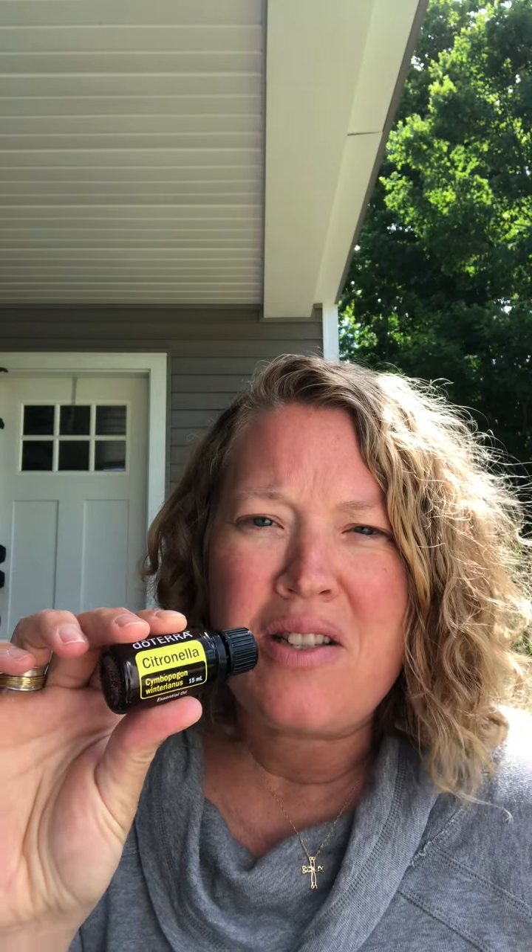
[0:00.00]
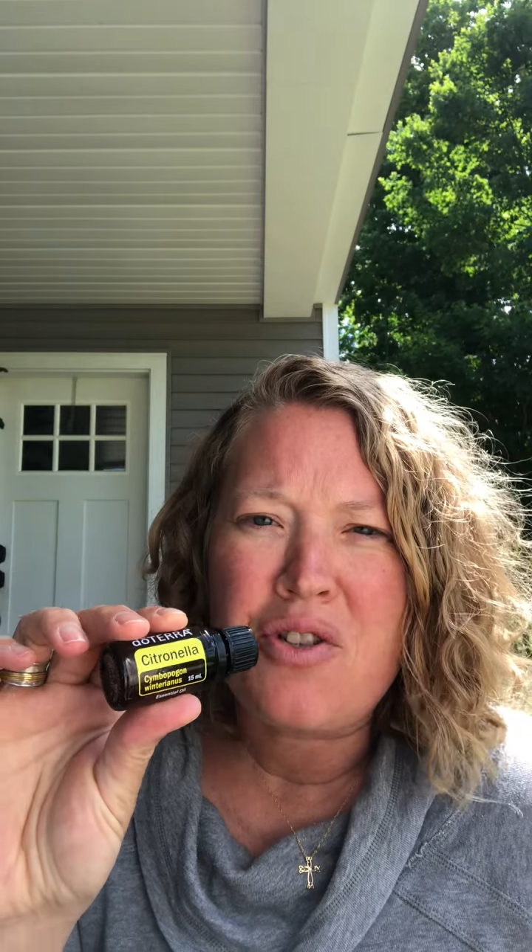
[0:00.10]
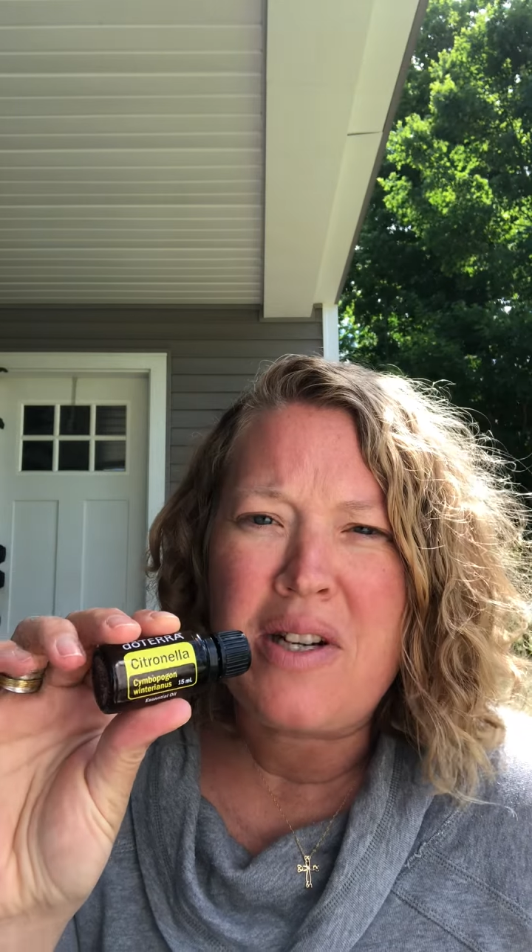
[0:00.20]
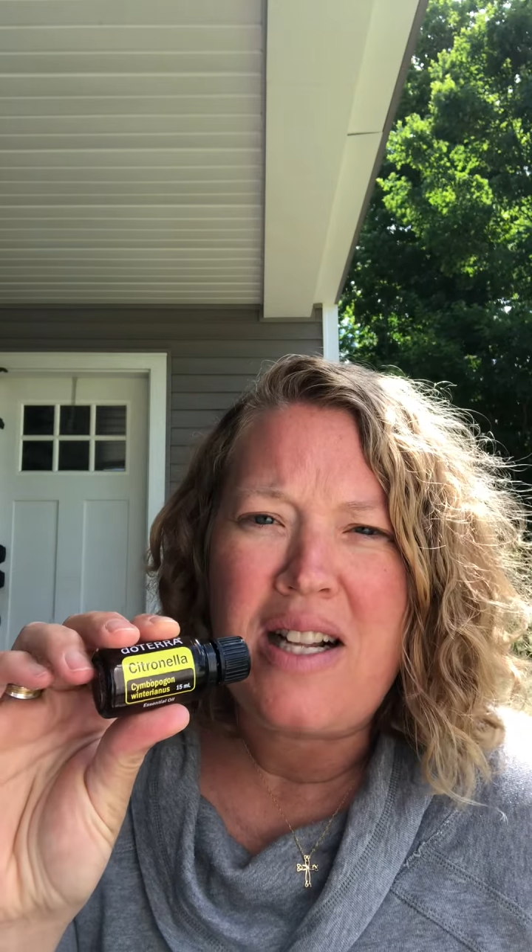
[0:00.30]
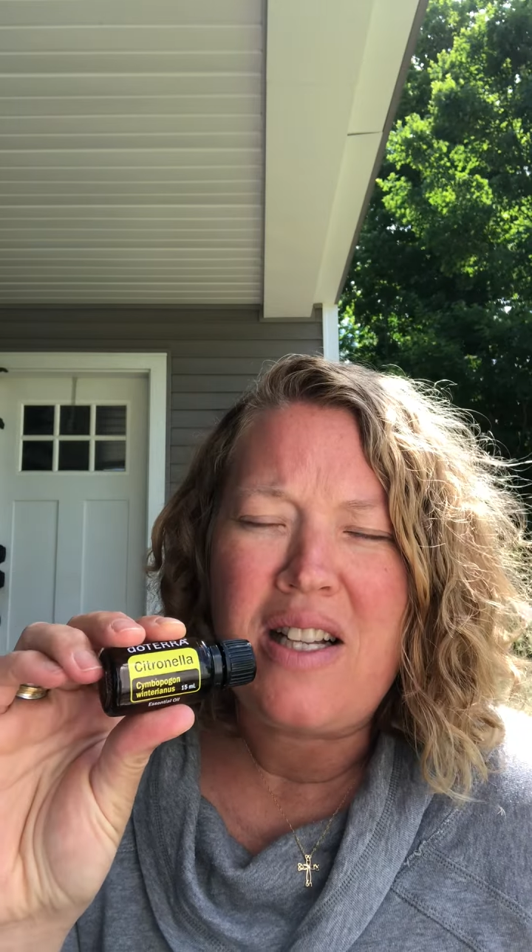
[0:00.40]

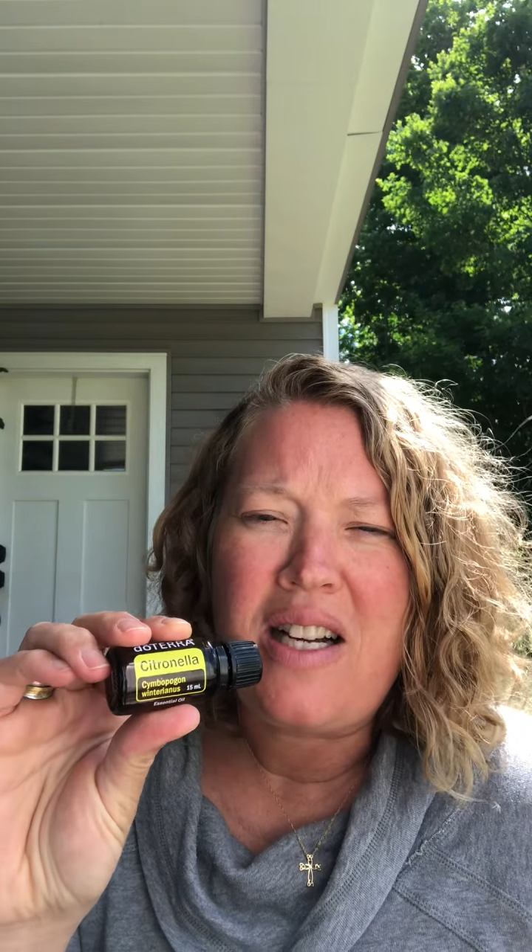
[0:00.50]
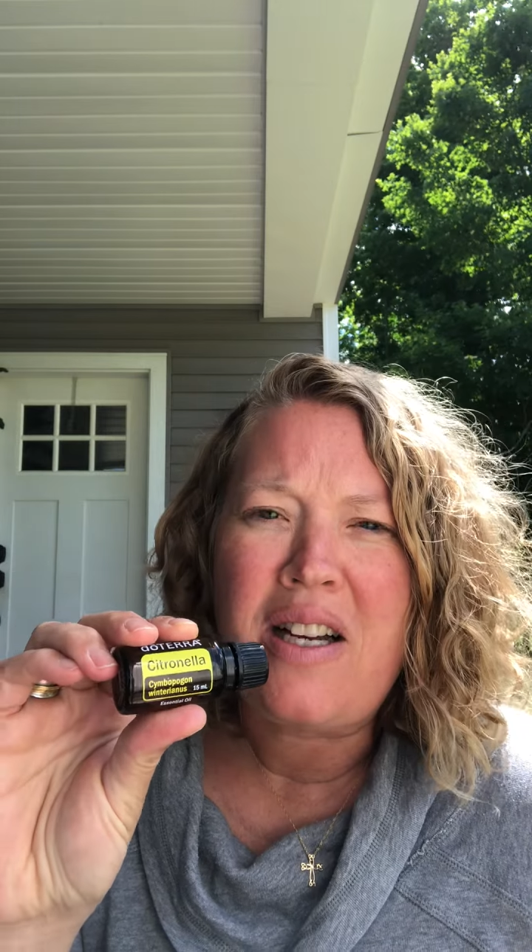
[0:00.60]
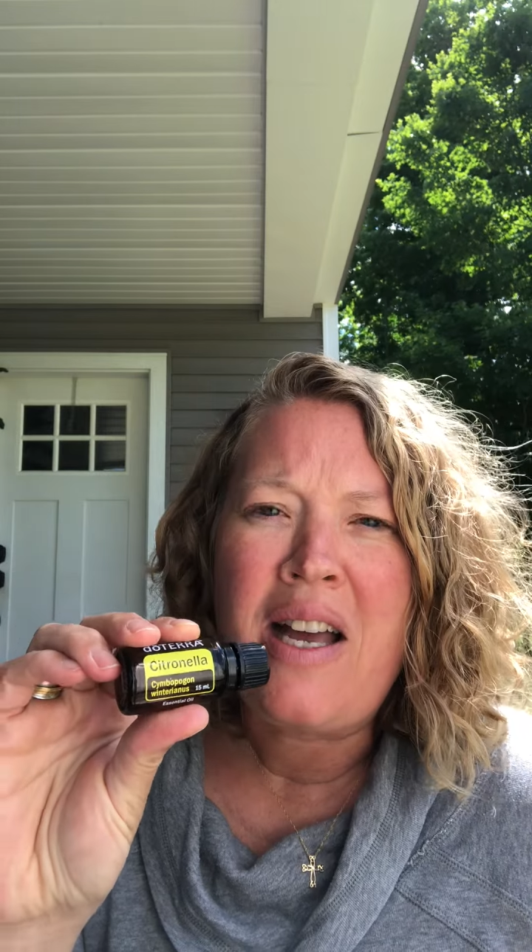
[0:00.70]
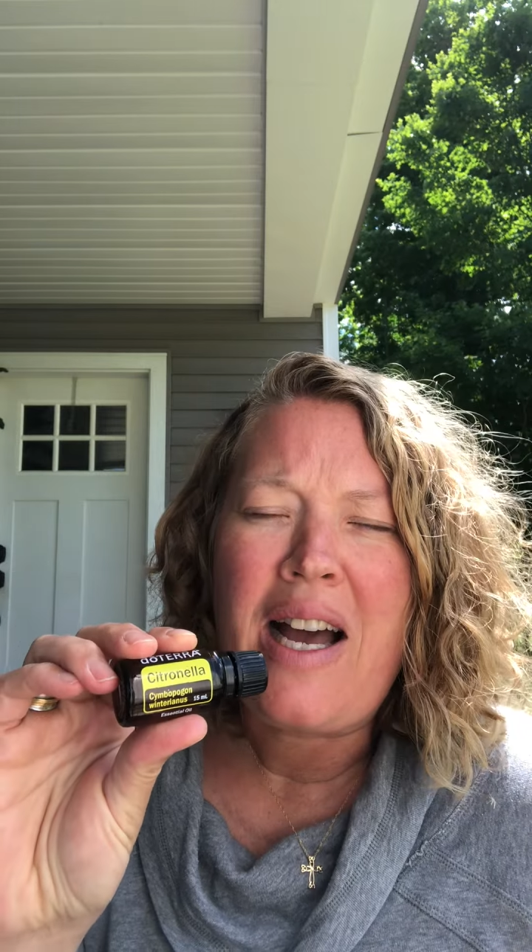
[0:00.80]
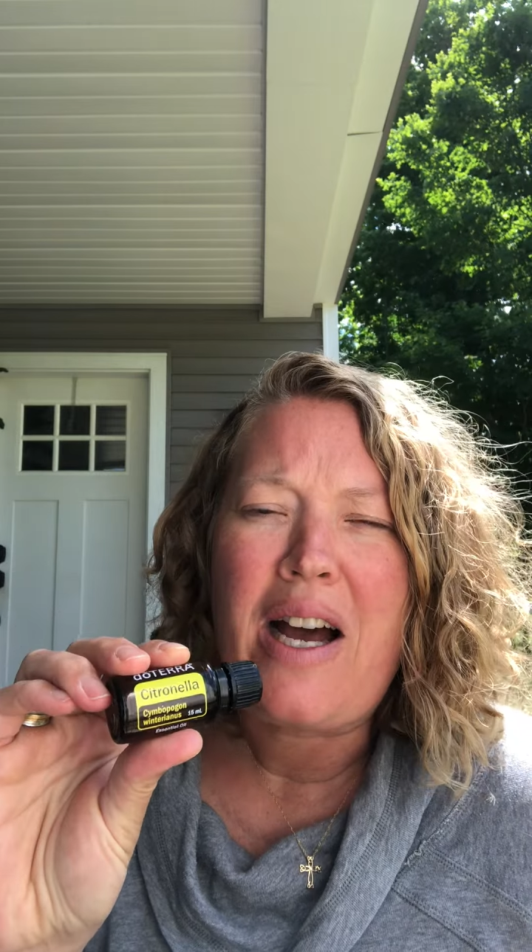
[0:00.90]

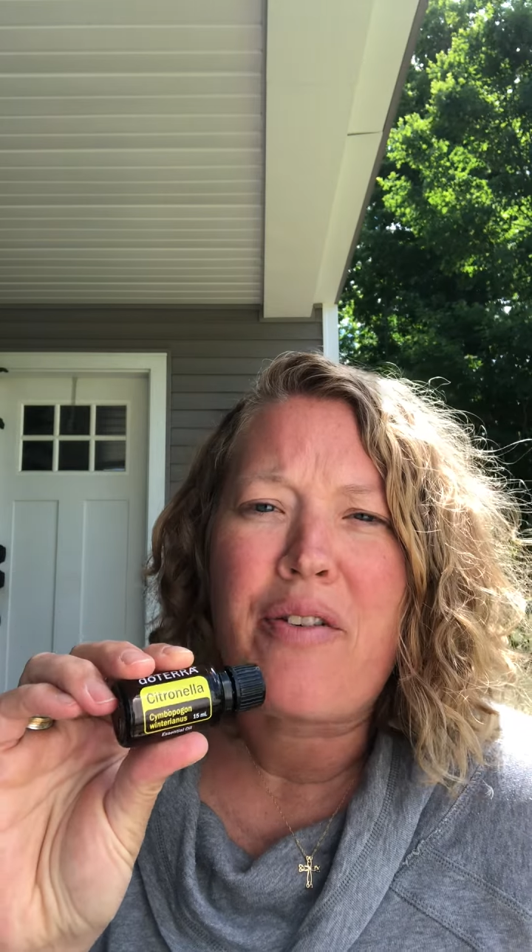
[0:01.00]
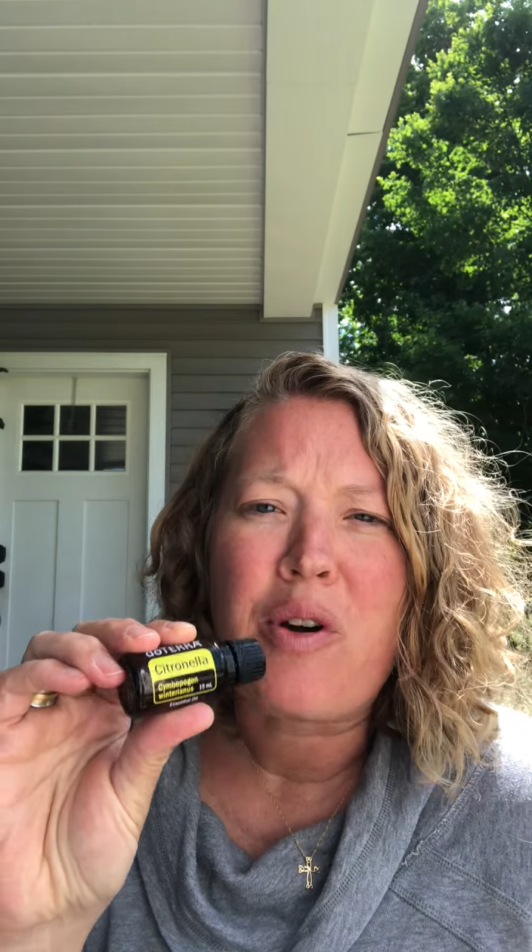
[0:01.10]
Citronella